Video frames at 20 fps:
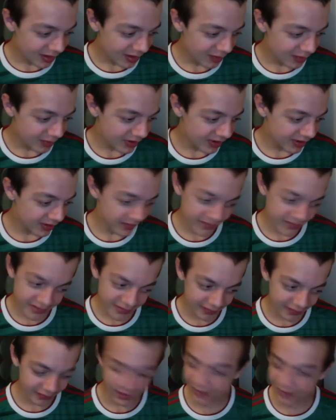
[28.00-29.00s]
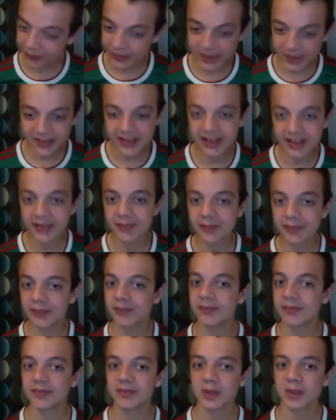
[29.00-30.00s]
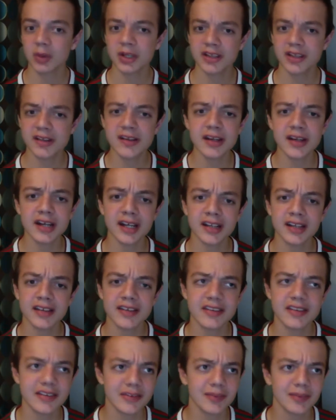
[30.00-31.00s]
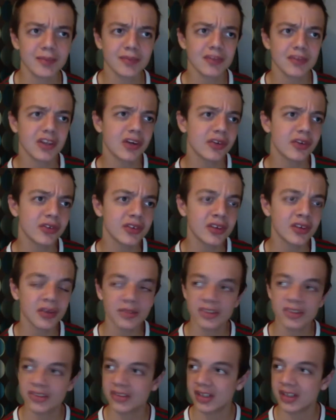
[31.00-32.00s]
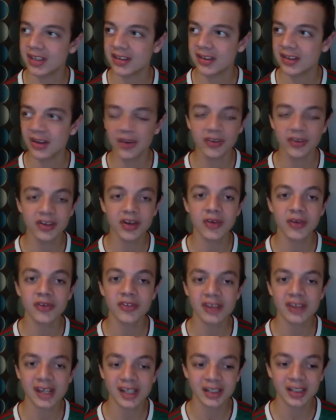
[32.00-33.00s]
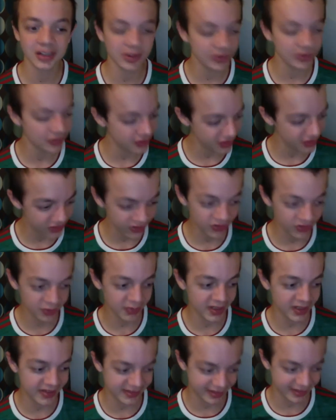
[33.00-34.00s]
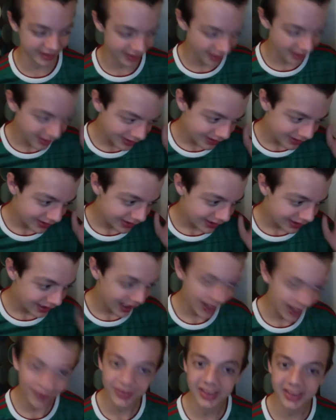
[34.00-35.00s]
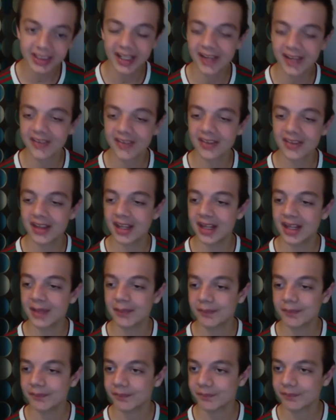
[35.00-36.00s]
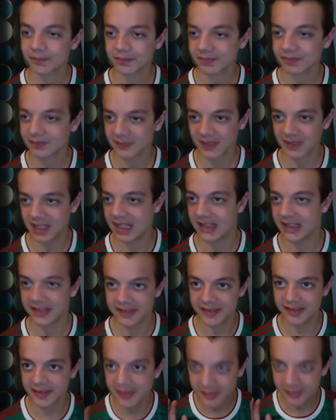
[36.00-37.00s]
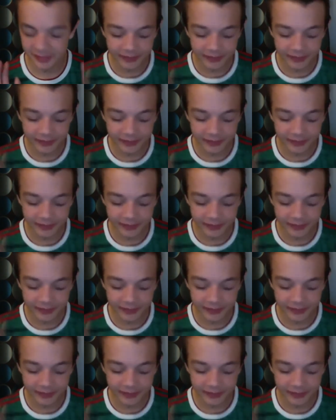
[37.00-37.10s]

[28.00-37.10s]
But, well, we did it. We did it, and the old saying goes, it doesn't matter how you get there, it's